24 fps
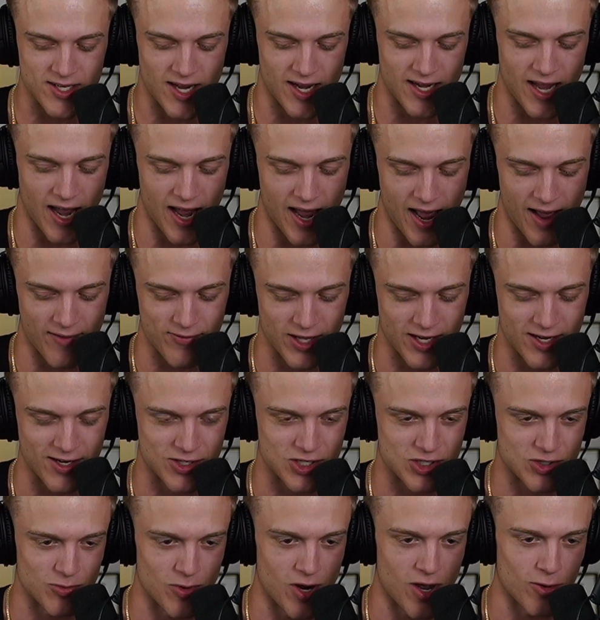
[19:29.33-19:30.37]
like I have like a
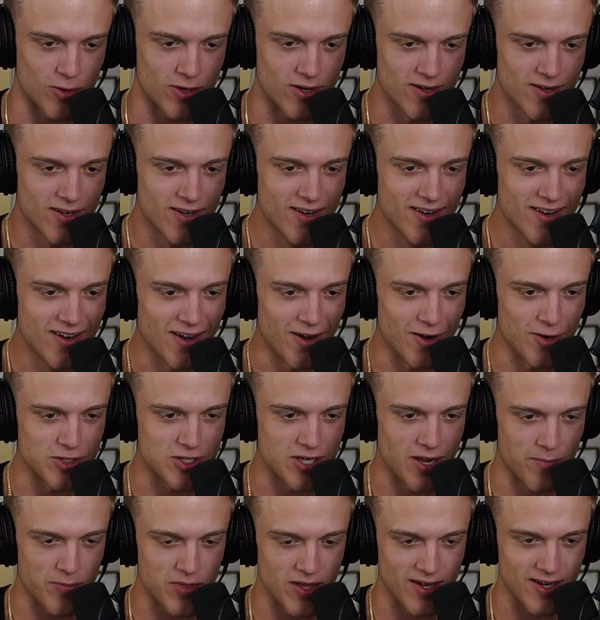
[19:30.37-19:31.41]
stroke or
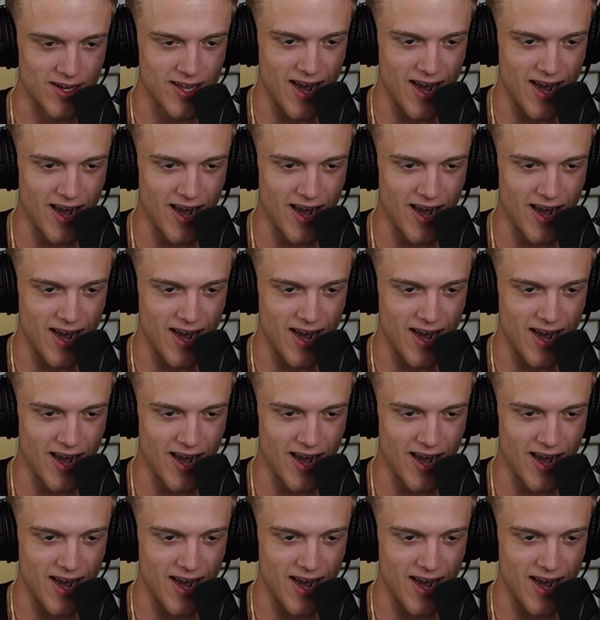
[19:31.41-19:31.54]
something?